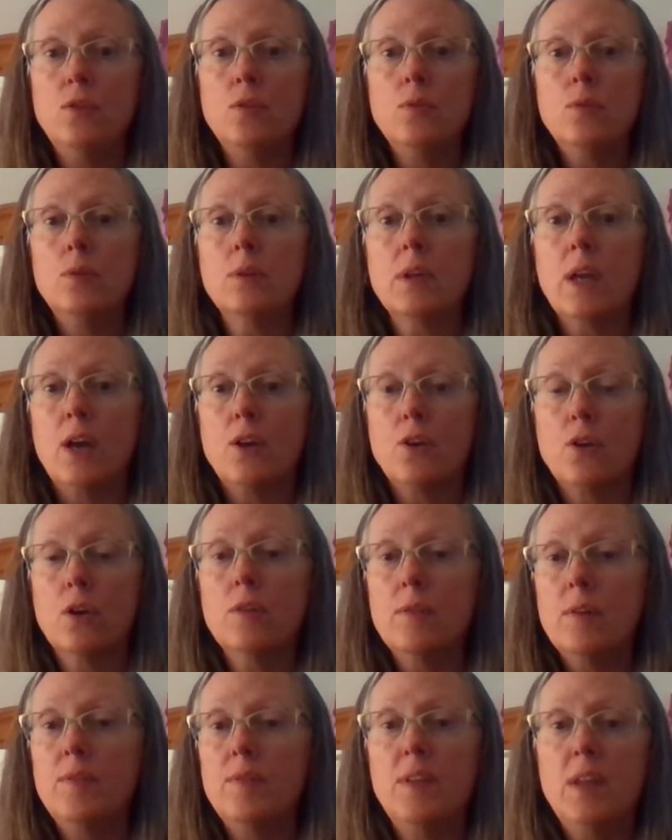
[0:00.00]
you look at her
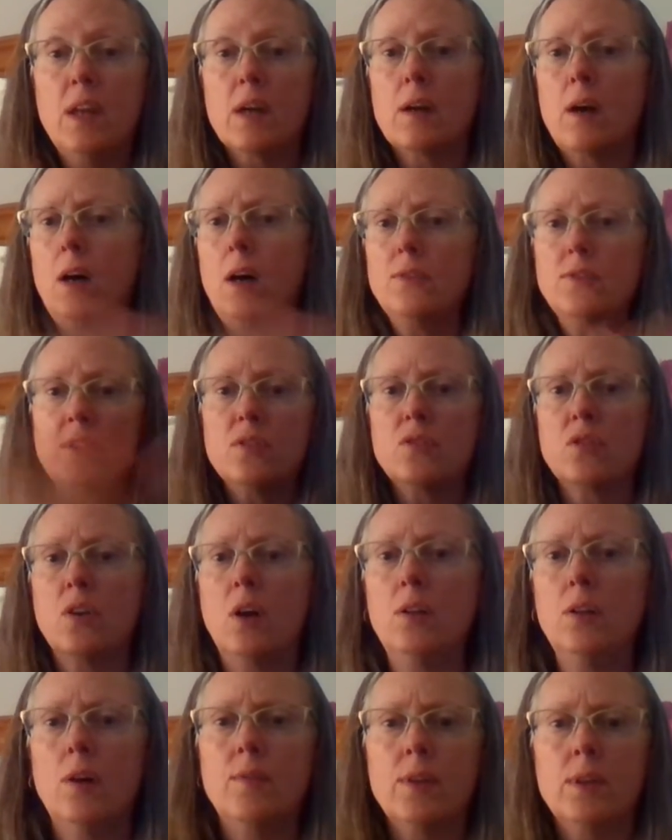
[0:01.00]
and the occult, it's
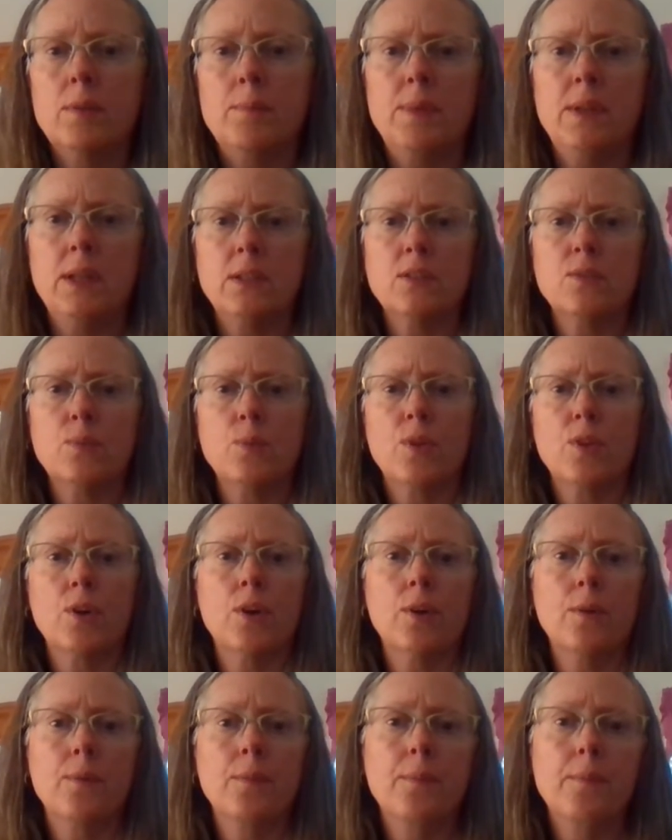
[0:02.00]
all over the place with her.